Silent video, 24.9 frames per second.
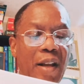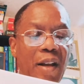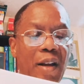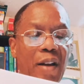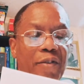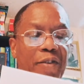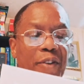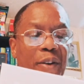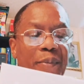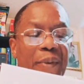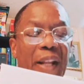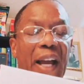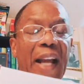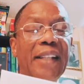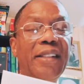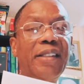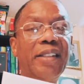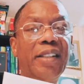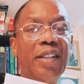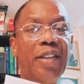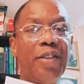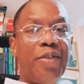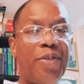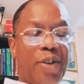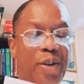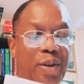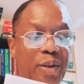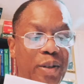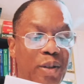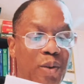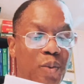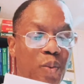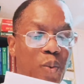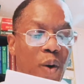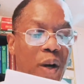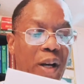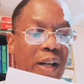From
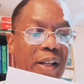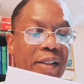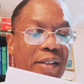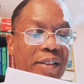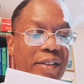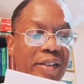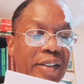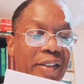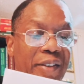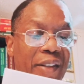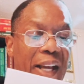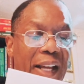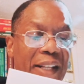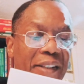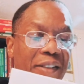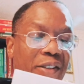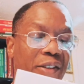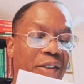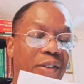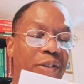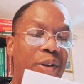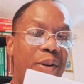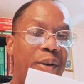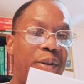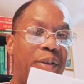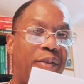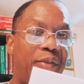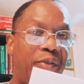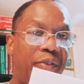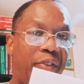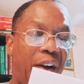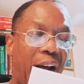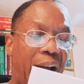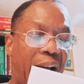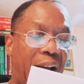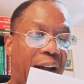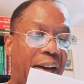1931 to
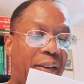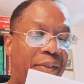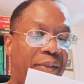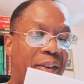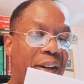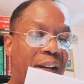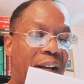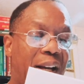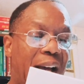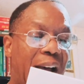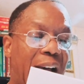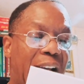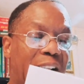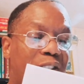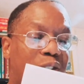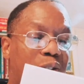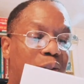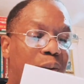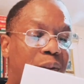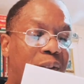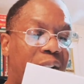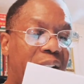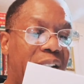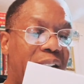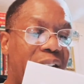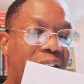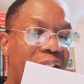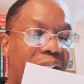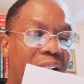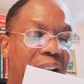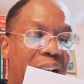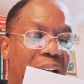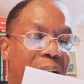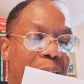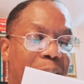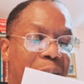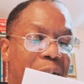1935, I taught
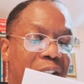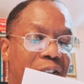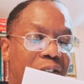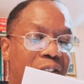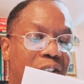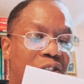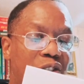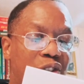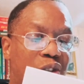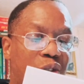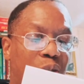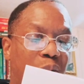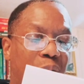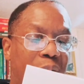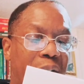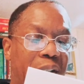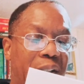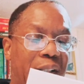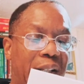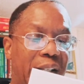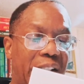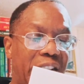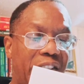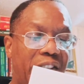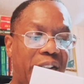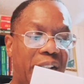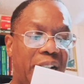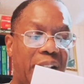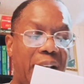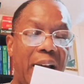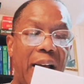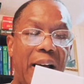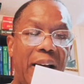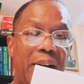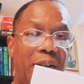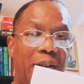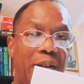Islam in Detroit and
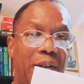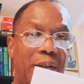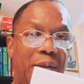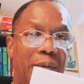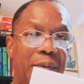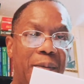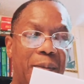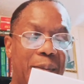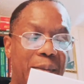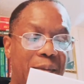Chicago.